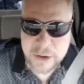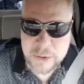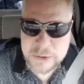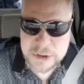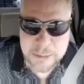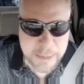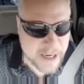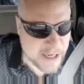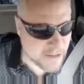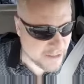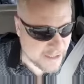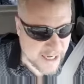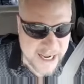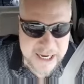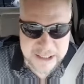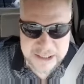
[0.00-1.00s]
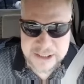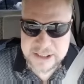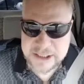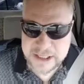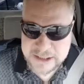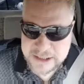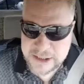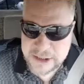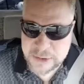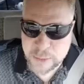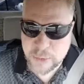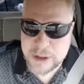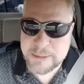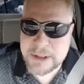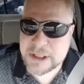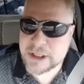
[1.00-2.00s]
goes to pay the taxes, and since
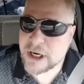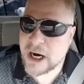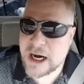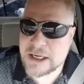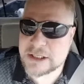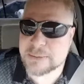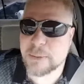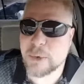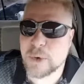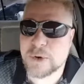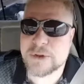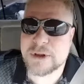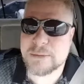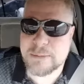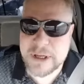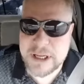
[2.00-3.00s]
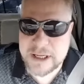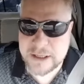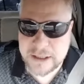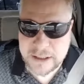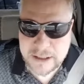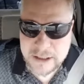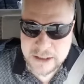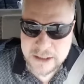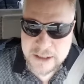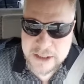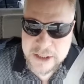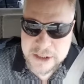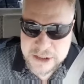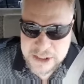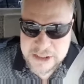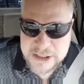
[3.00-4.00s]
women cost more than
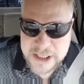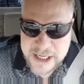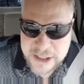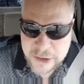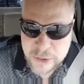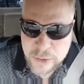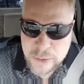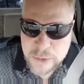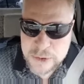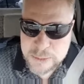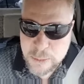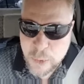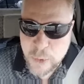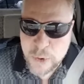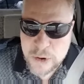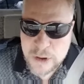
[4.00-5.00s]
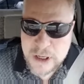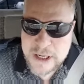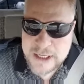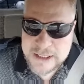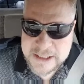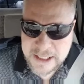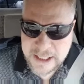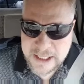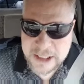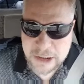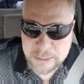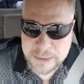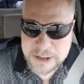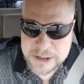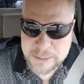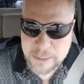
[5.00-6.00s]
men, since they use more
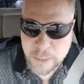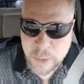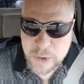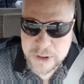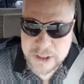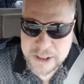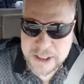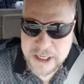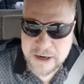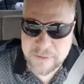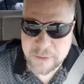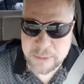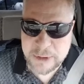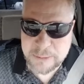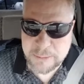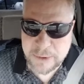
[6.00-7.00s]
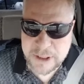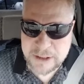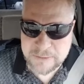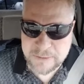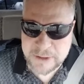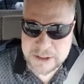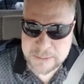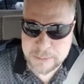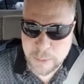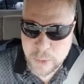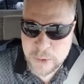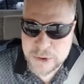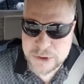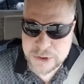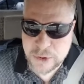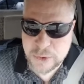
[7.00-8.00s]
entitlements, more government benefits,
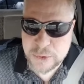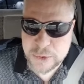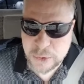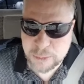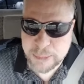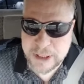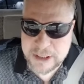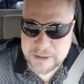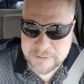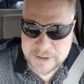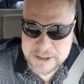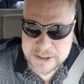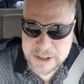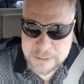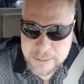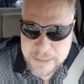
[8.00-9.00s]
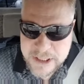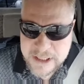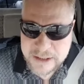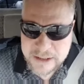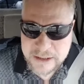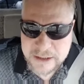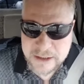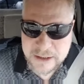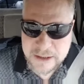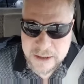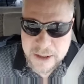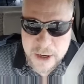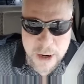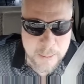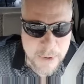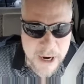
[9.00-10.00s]
more social benefits than
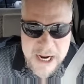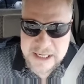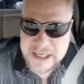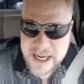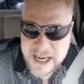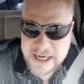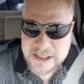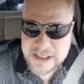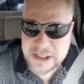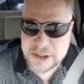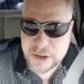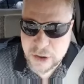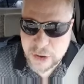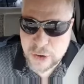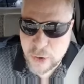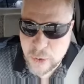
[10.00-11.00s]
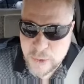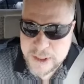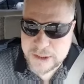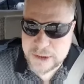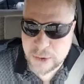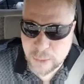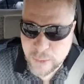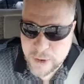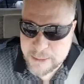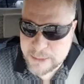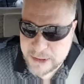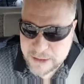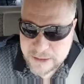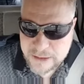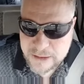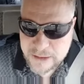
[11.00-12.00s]
men, my taxes are going to
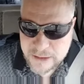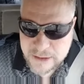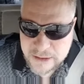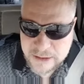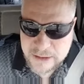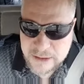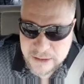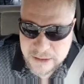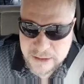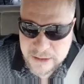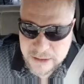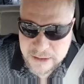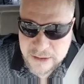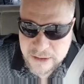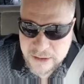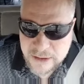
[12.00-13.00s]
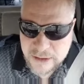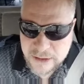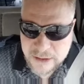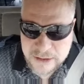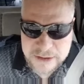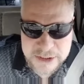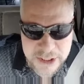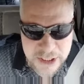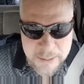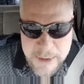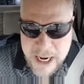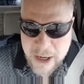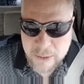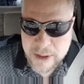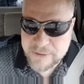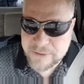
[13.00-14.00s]
women.
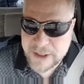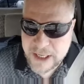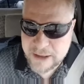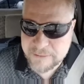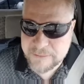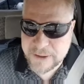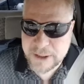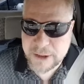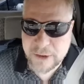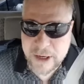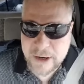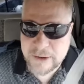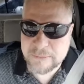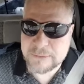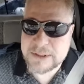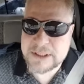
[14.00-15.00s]
Somehow I've got to figure out